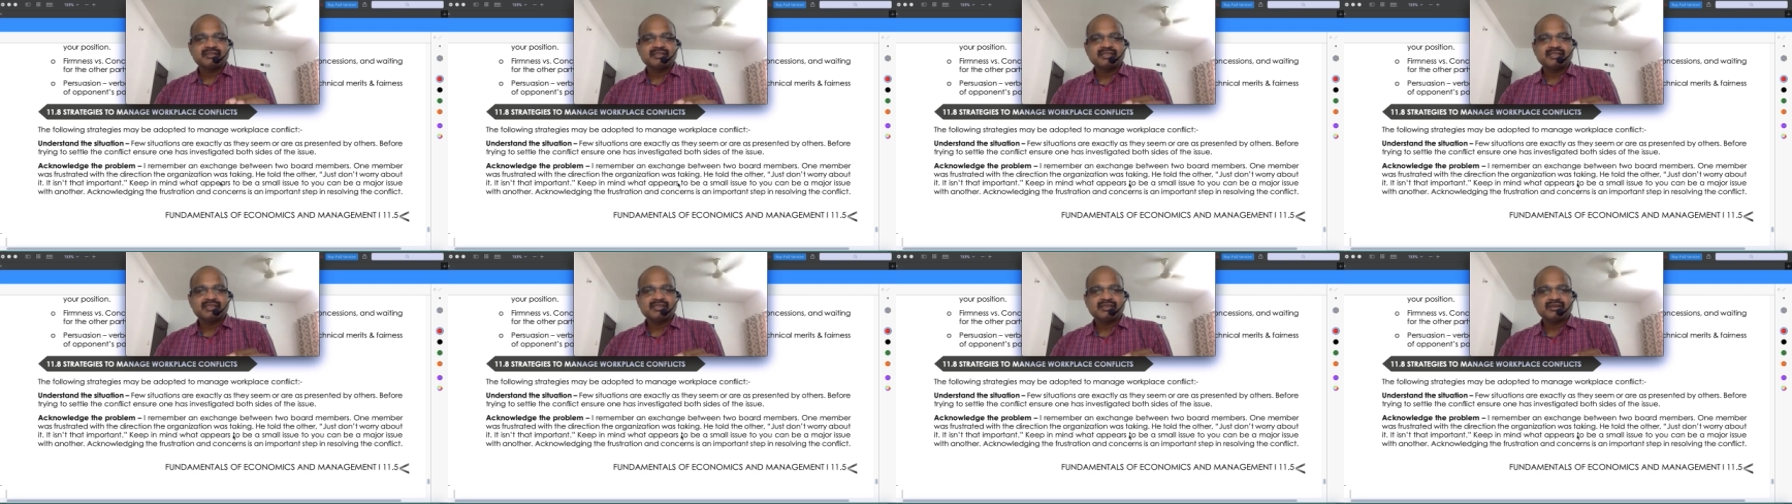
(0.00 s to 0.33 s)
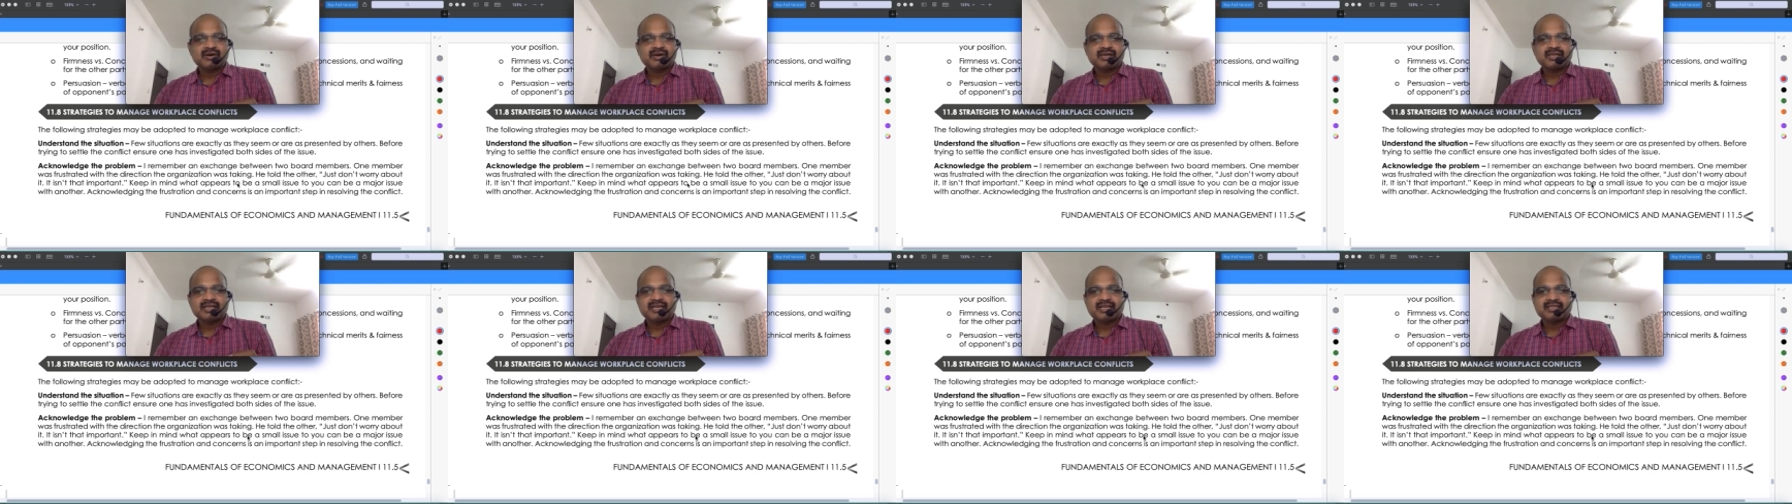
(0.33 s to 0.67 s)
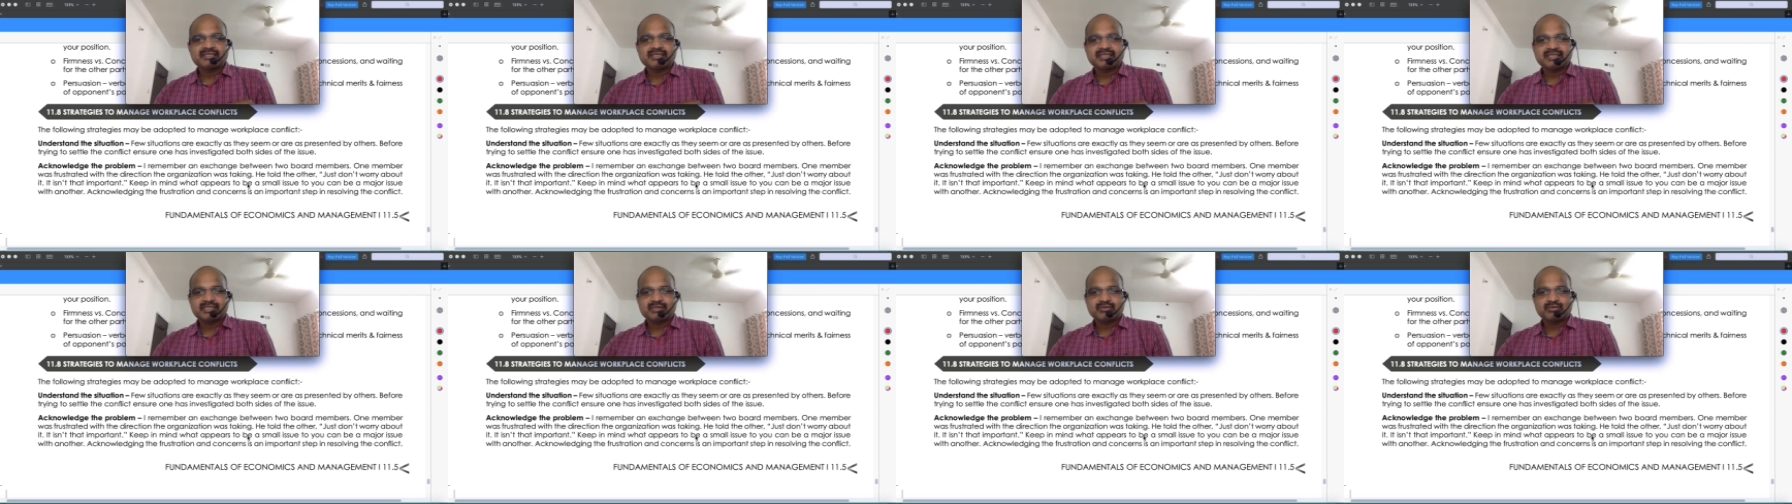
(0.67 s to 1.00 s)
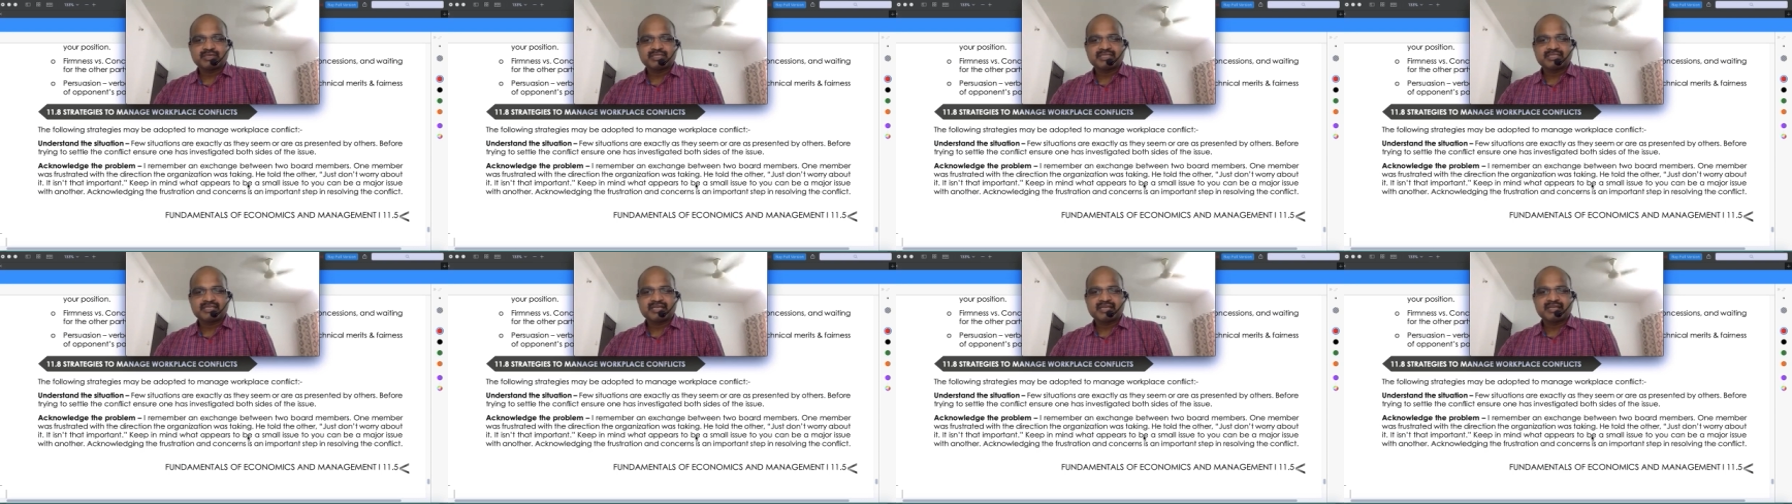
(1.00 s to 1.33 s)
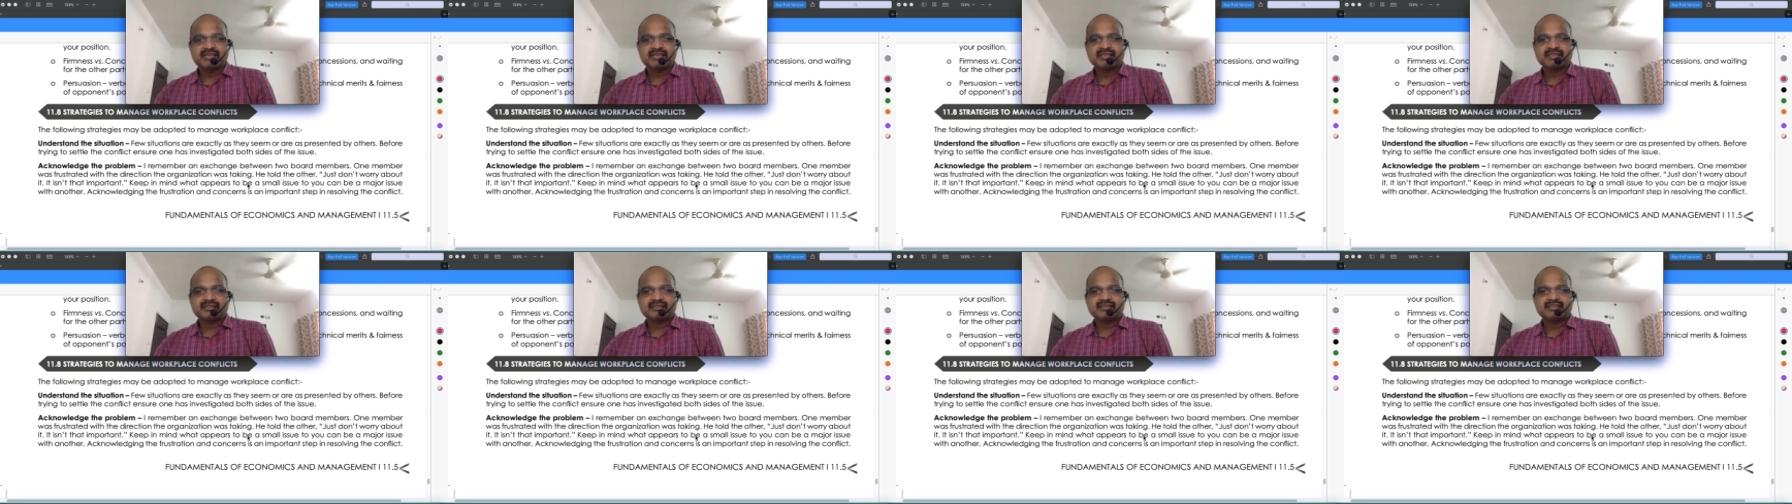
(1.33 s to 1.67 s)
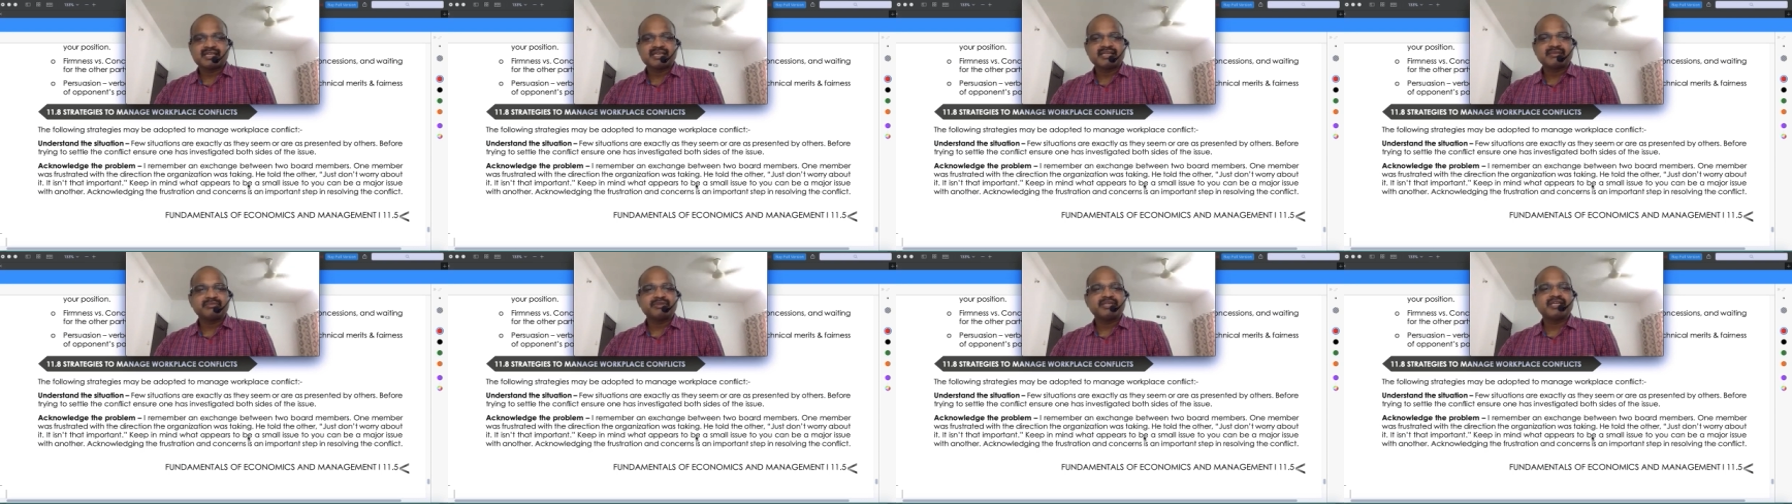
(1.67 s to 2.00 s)
the organization was taking
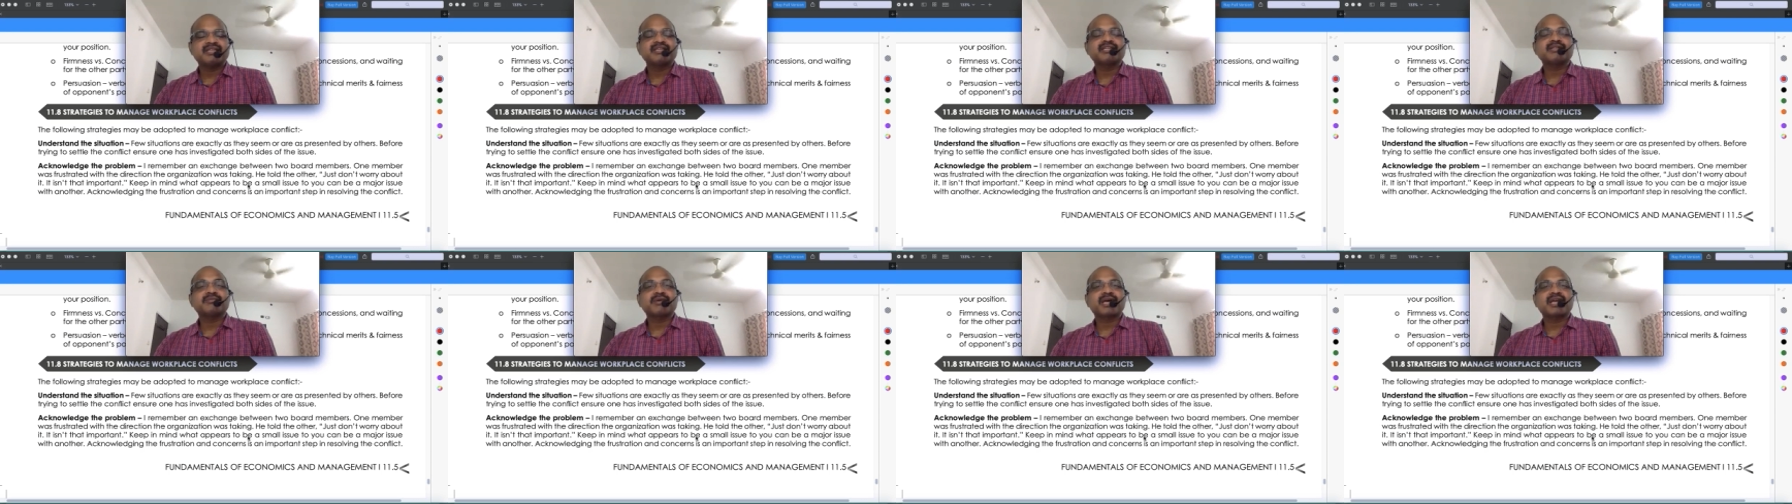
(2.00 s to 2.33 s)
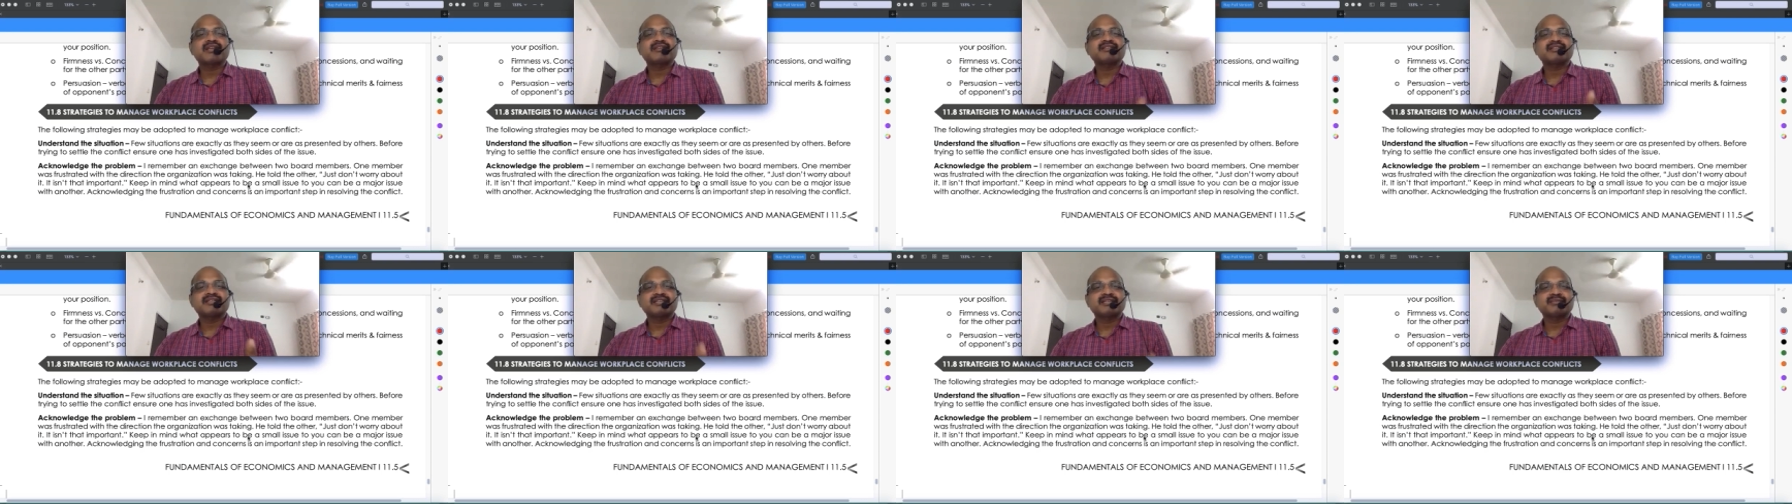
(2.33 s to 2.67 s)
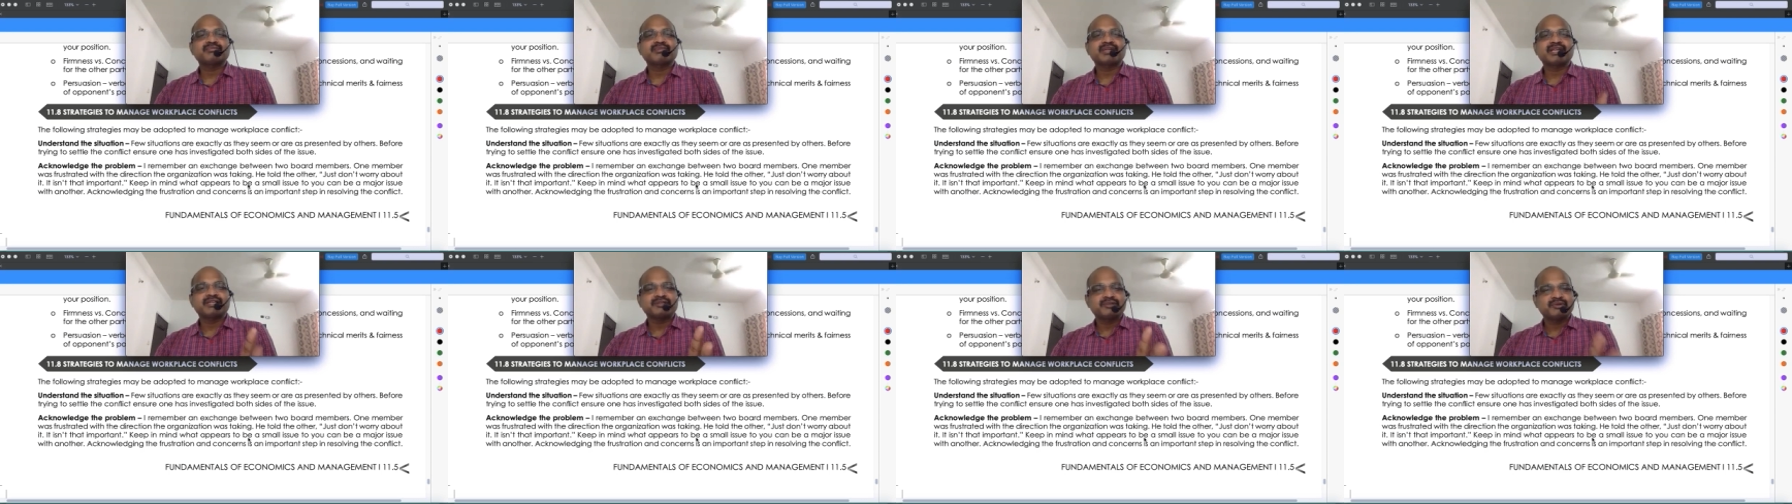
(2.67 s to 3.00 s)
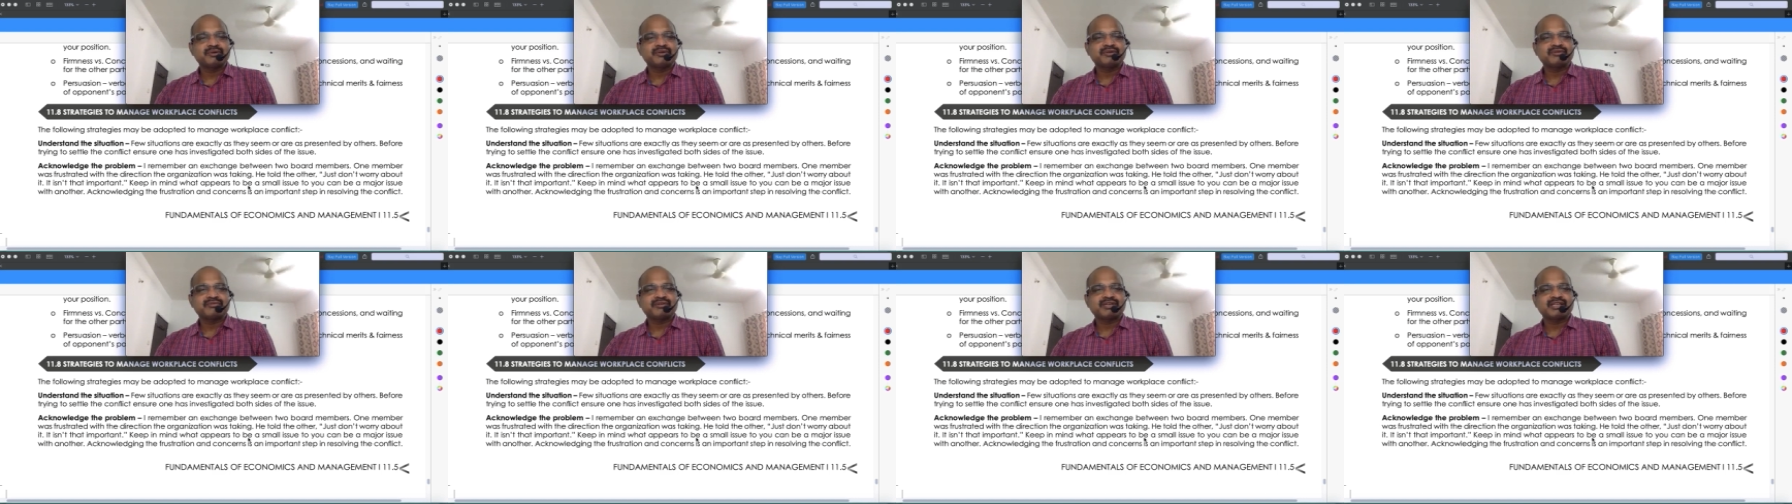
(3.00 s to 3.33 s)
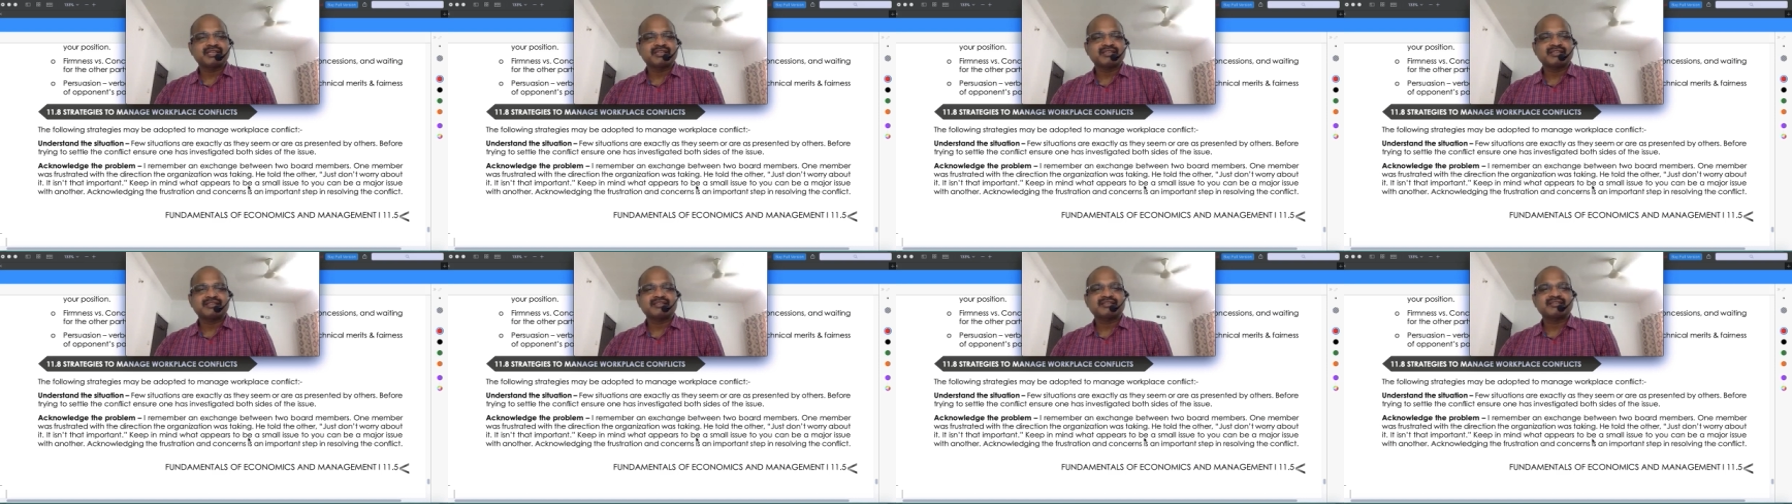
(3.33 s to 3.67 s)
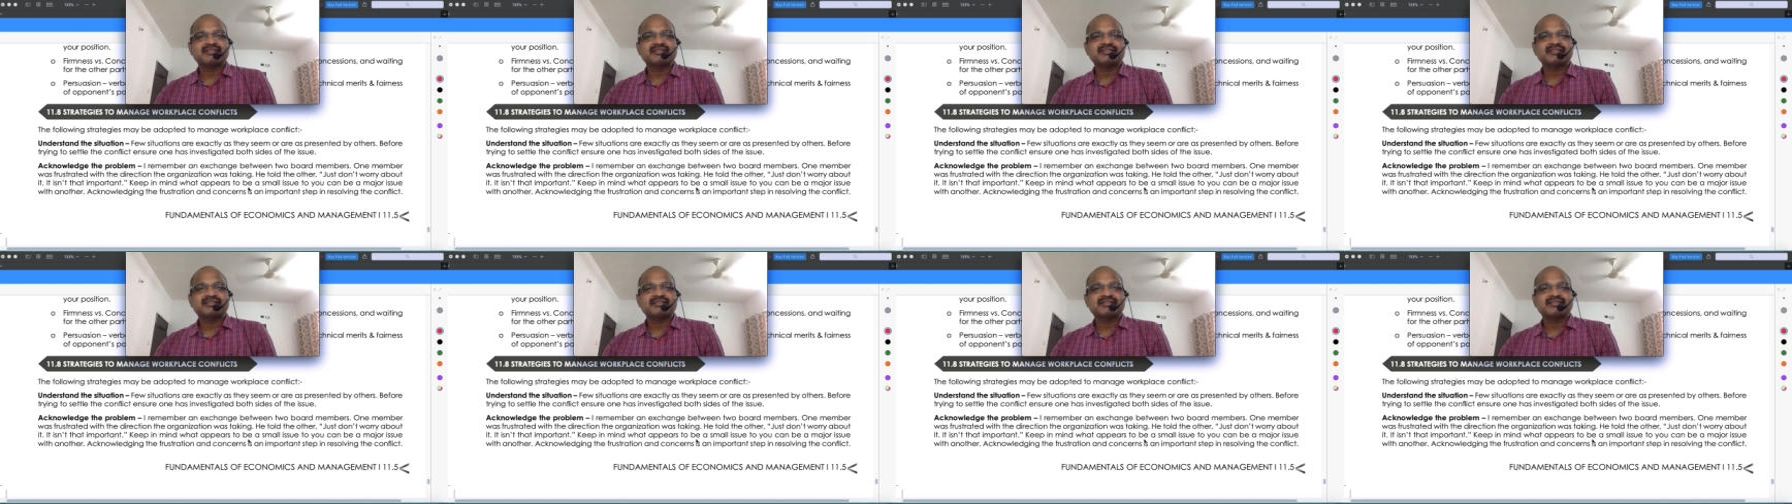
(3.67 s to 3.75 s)
then immediately manager replied don't worry